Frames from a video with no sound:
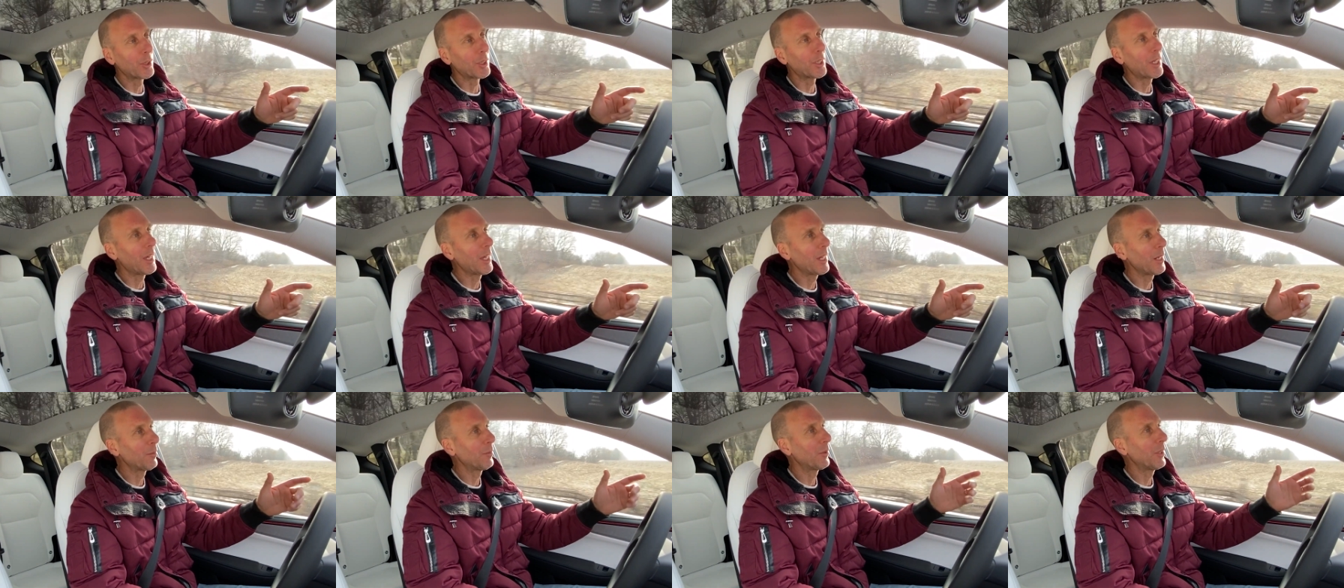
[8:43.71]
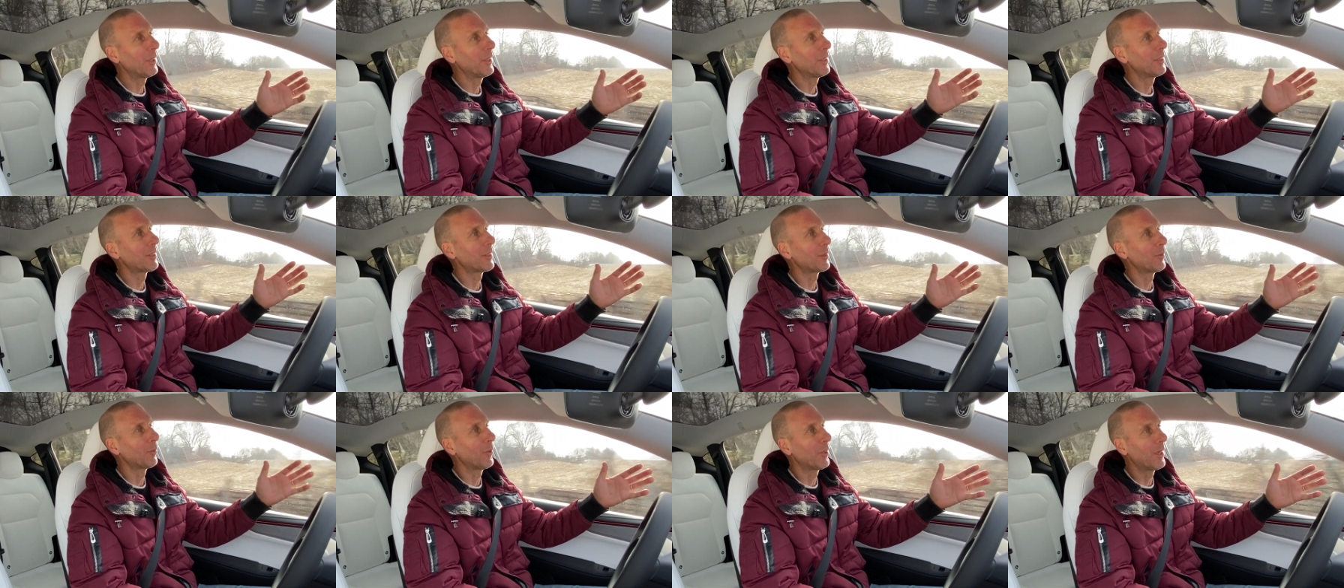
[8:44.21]

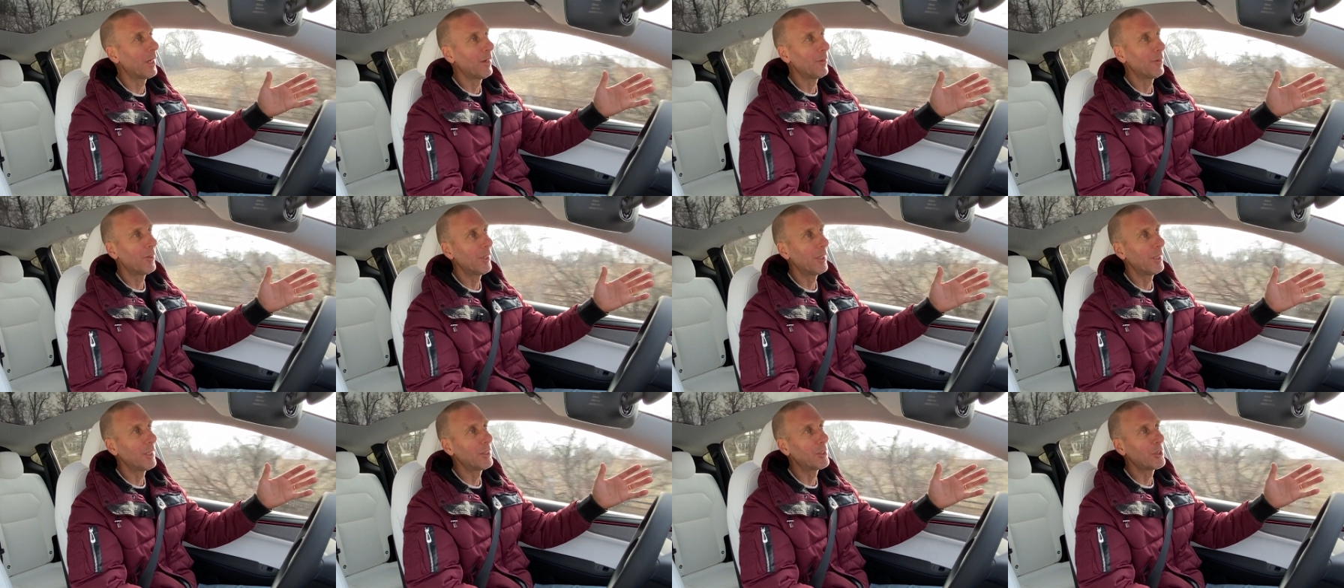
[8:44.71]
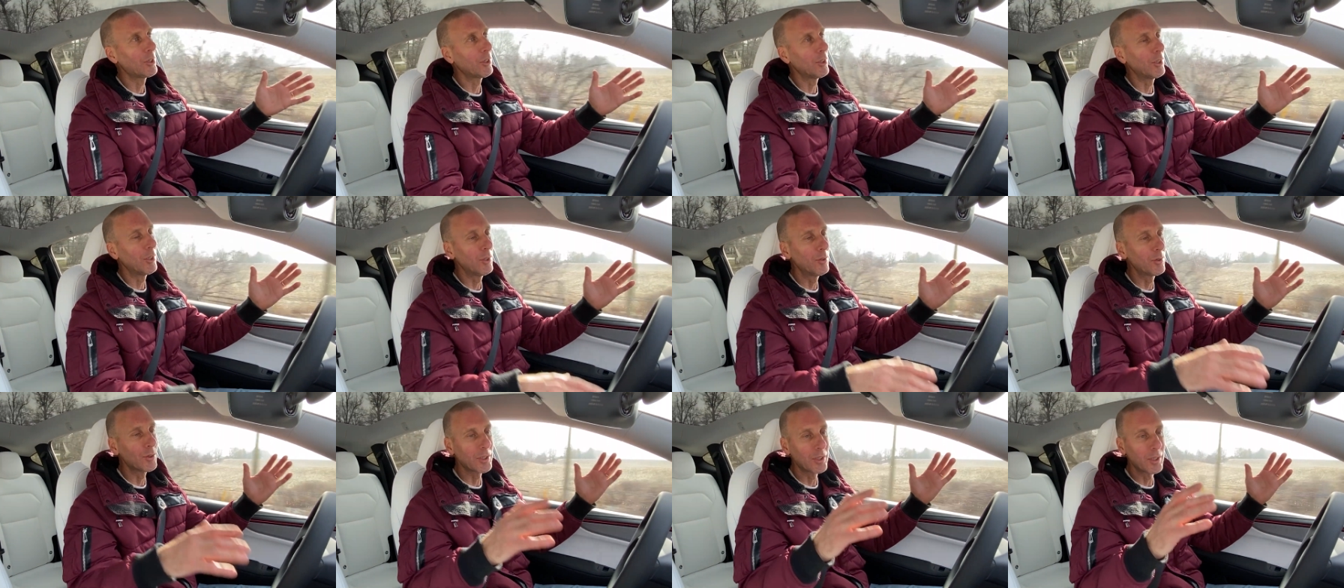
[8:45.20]
cameras and whatever it is you're
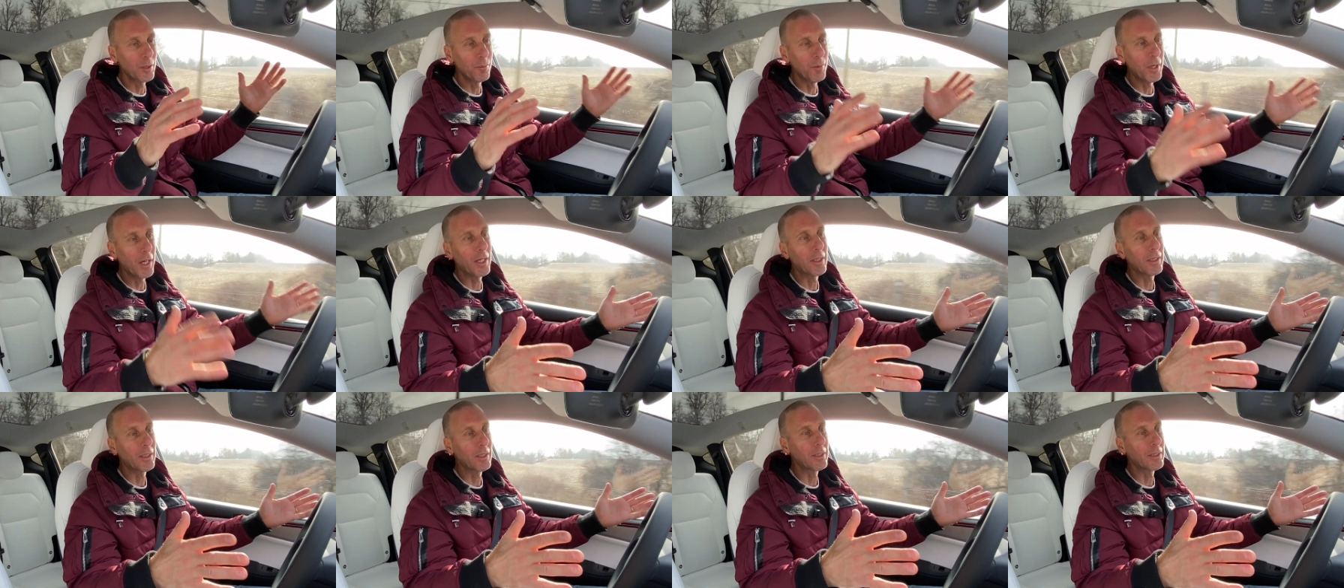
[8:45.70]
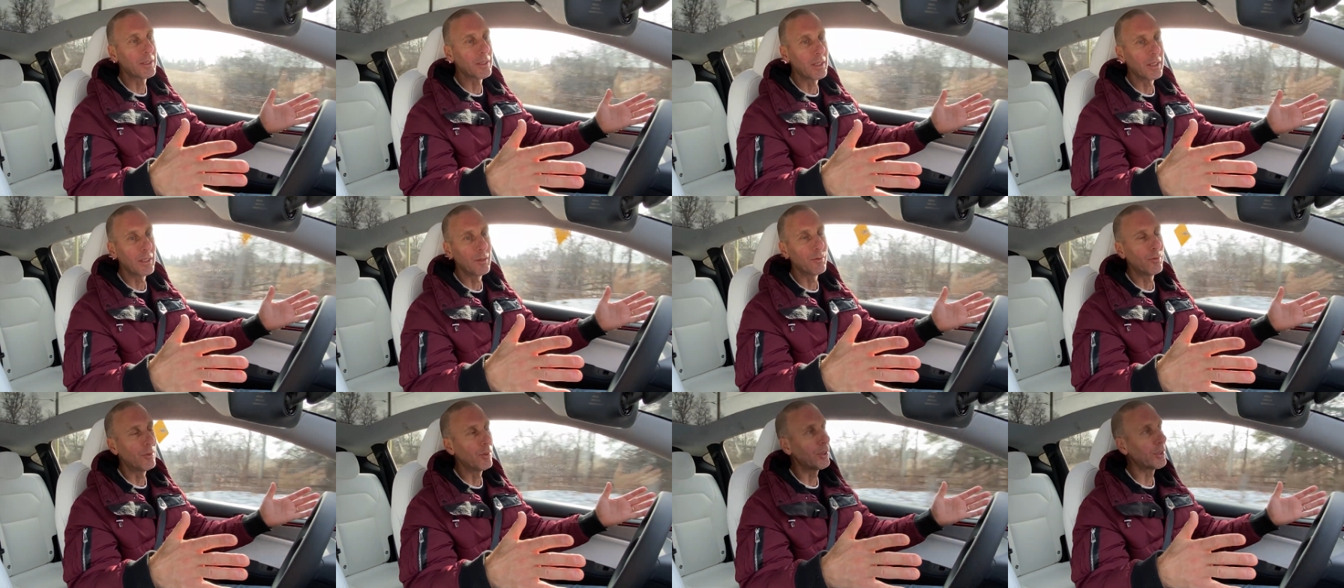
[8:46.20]
using to make this
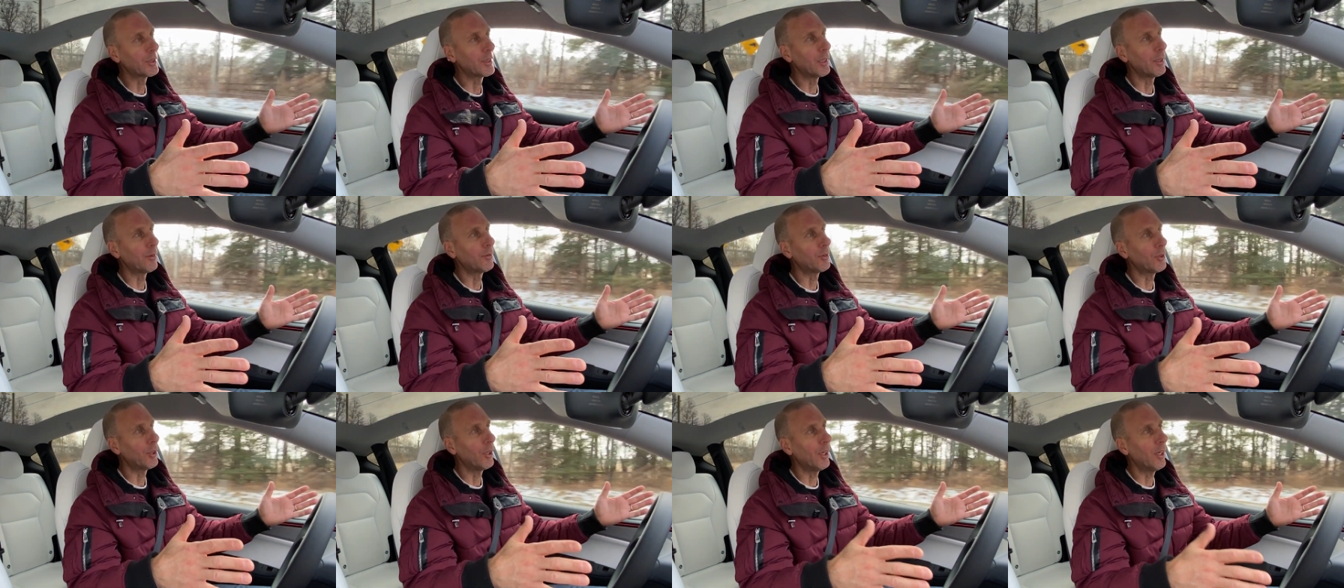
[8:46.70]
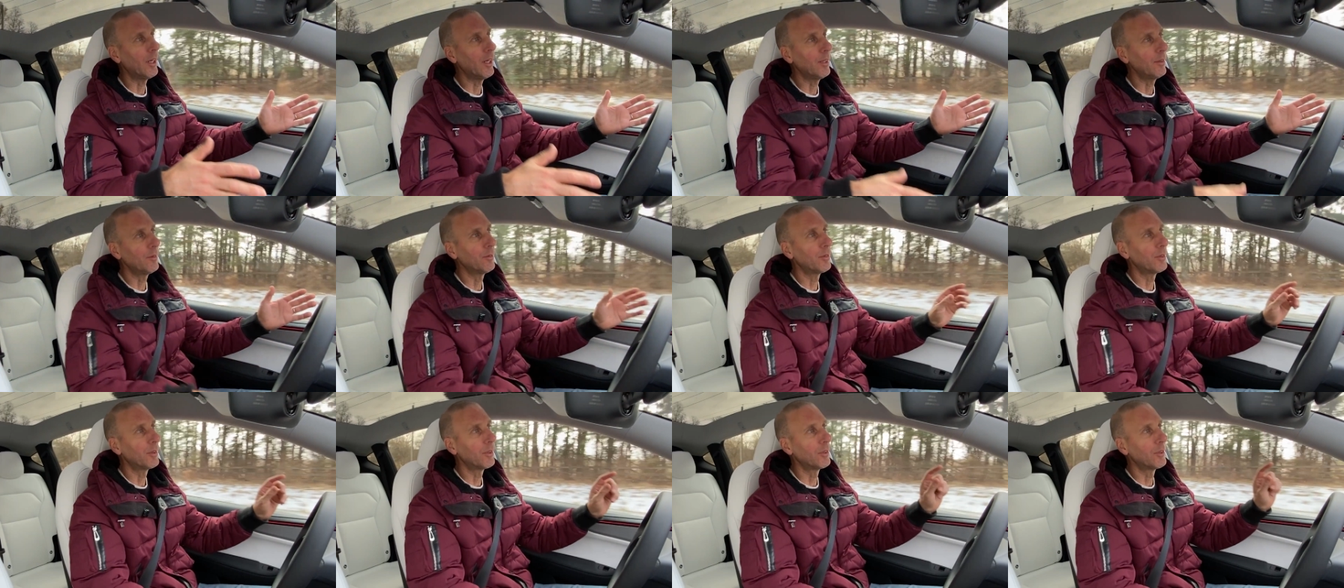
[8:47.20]
thing full self-drive
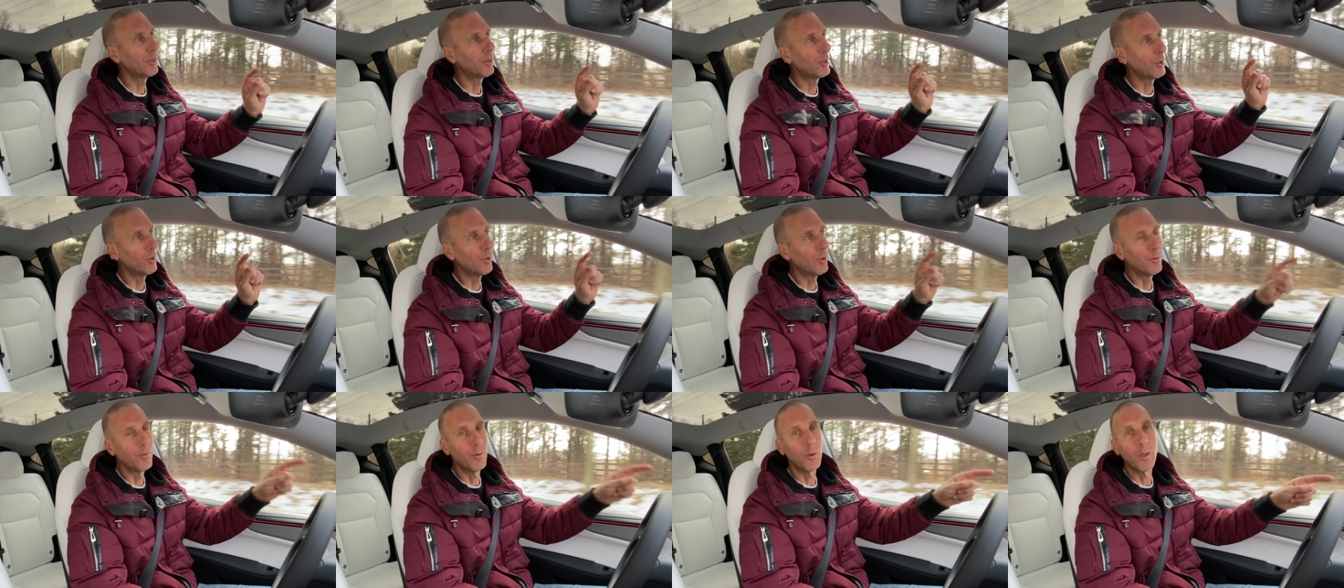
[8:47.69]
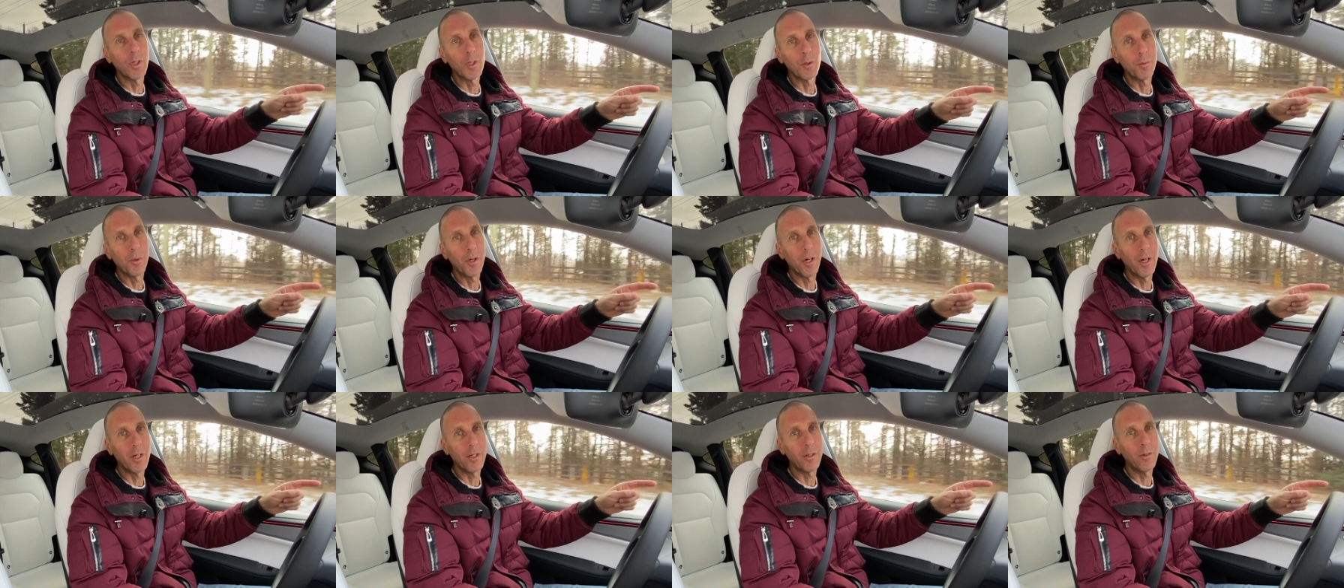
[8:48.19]
to avoid
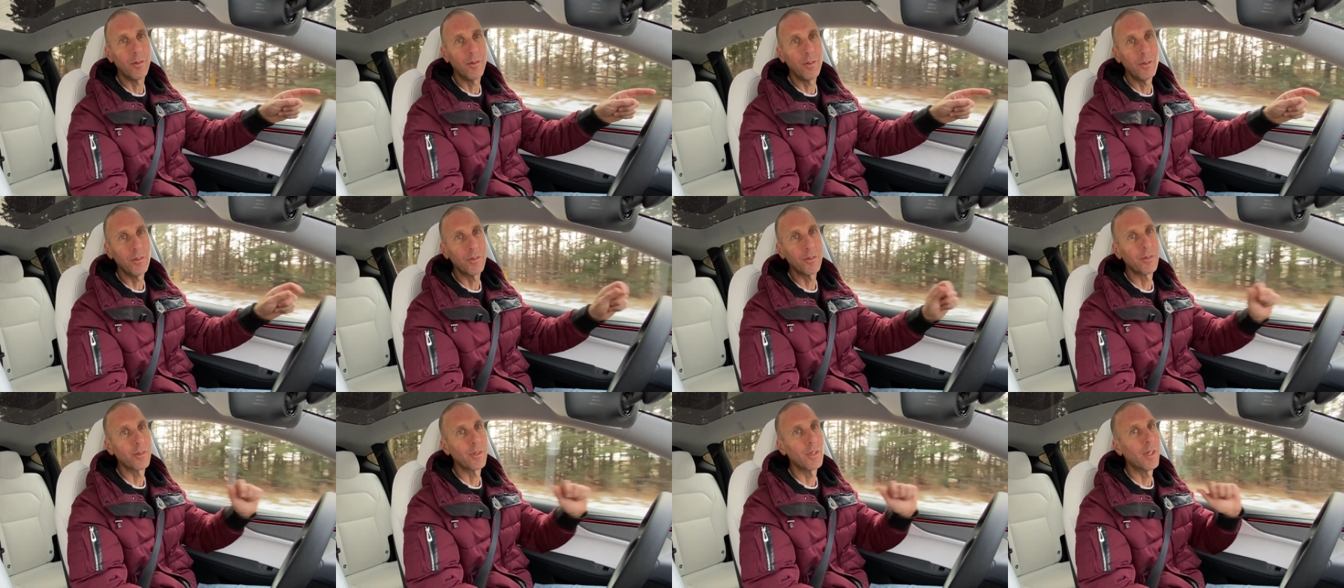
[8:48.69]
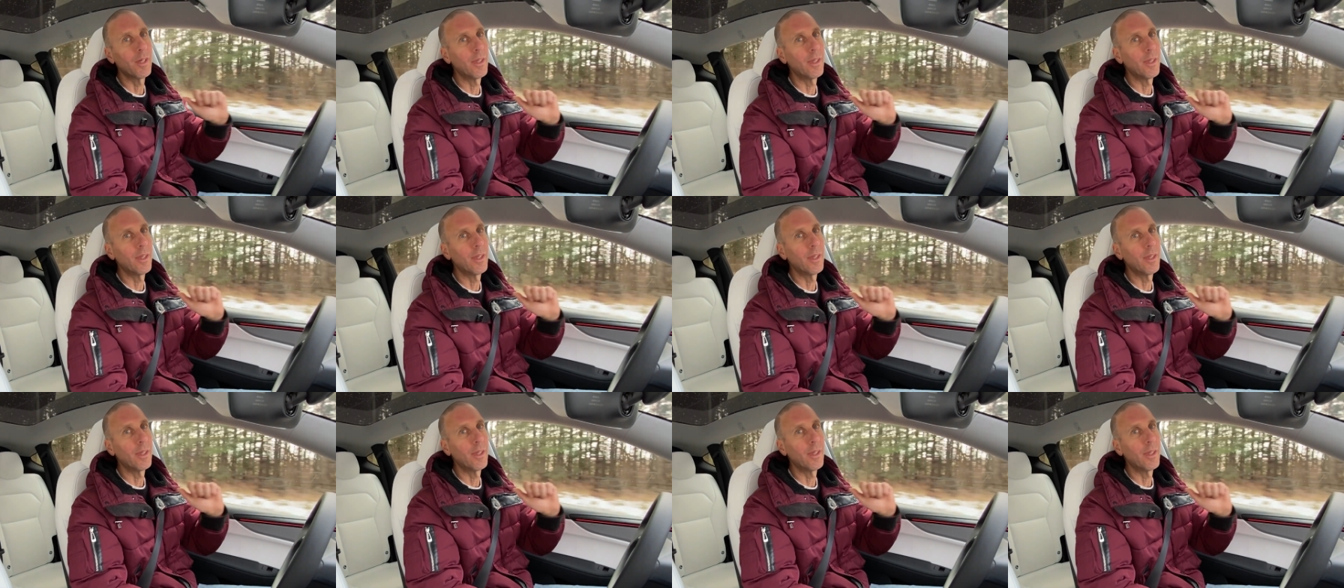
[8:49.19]
potholes,